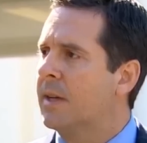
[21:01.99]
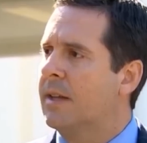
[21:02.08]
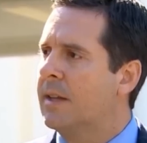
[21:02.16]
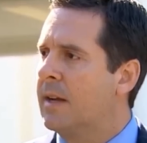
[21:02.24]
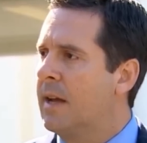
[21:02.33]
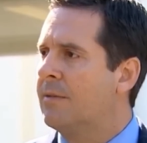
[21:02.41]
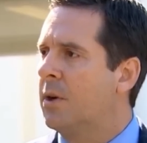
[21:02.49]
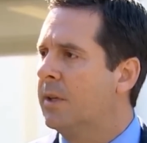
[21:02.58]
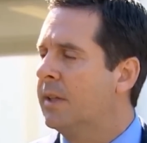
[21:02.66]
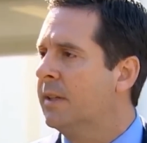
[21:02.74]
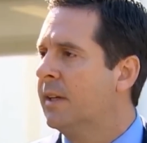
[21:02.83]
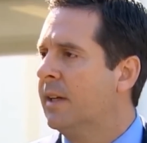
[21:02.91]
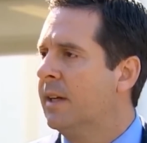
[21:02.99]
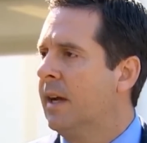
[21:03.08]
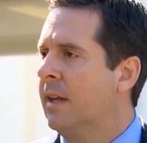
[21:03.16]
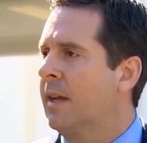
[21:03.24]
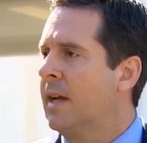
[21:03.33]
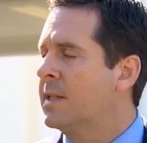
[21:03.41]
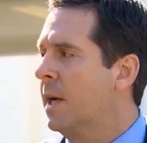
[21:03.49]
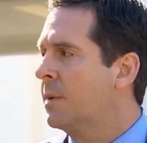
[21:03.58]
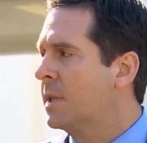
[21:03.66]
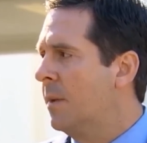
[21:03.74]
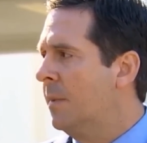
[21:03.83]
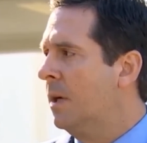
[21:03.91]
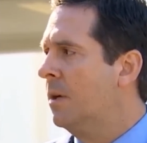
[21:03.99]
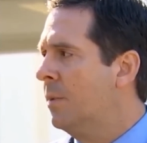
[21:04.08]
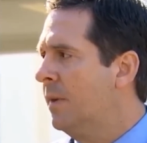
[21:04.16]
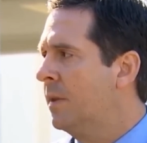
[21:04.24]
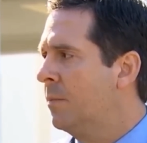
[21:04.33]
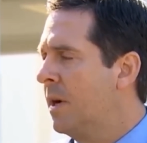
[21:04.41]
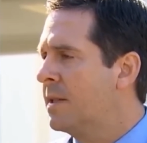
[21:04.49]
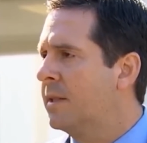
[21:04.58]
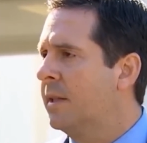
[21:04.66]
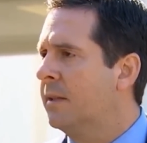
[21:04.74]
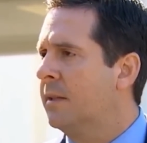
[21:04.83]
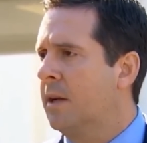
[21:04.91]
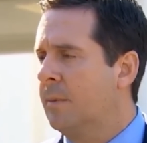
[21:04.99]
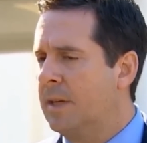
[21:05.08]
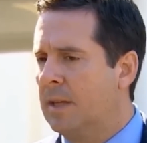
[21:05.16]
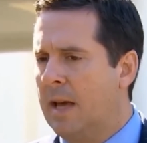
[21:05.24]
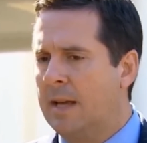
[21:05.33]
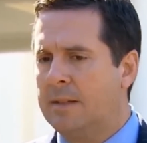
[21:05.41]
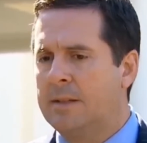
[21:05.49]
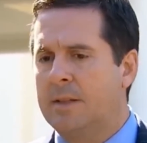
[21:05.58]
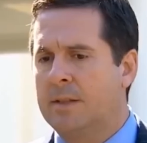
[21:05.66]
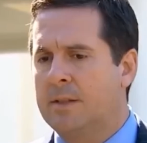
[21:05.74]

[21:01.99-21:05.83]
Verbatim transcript: And then I voted. And then I said I was coming here to brief the president, and I'll be glad to